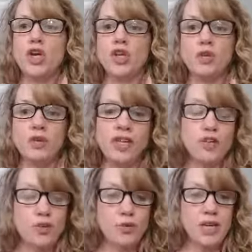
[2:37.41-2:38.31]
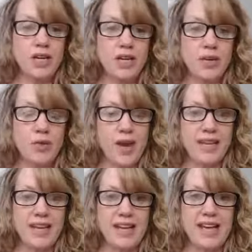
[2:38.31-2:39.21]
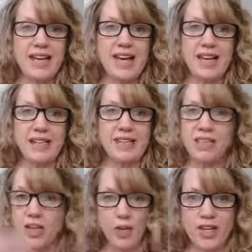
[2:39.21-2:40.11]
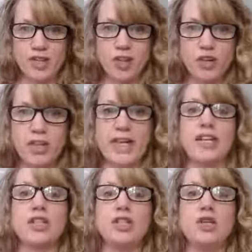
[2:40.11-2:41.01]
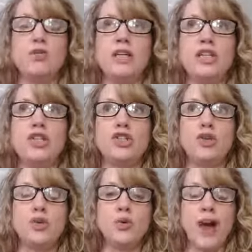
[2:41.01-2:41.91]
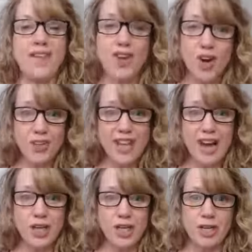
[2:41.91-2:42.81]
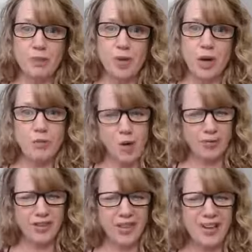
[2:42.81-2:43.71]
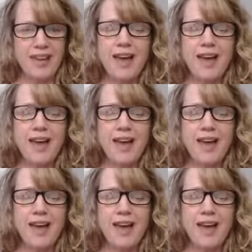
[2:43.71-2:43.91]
You need to create any external links. You need to have a call to action at the bottom, hopefully.